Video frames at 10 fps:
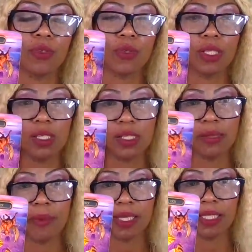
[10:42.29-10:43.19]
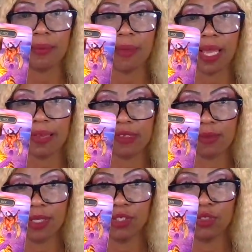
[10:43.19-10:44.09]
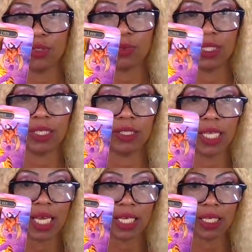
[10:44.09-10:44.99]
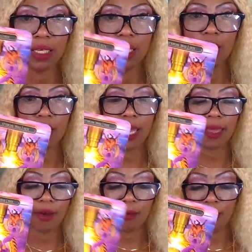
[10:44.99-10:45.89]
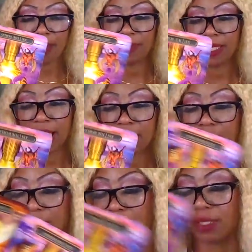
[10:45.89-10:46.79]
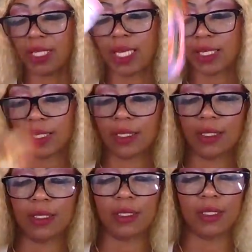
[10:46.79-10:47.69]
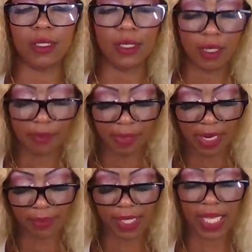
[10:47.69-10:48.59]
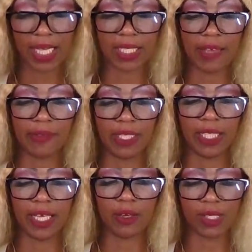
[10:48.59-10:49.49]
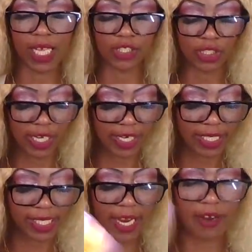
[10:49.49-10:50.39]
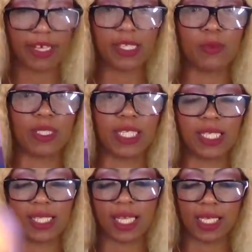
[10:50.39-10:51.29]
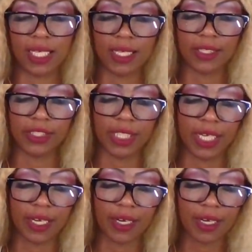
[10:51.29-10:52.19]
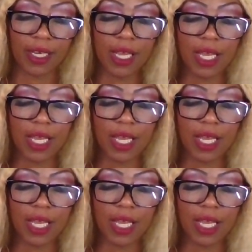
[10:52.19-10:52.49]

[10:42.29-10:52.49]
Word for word: So this is somebody that might have some issues with their luck, okay, or might be down on their luck but I'm seeing definitely Leo, Sagittarius, Aries with this sun energy here.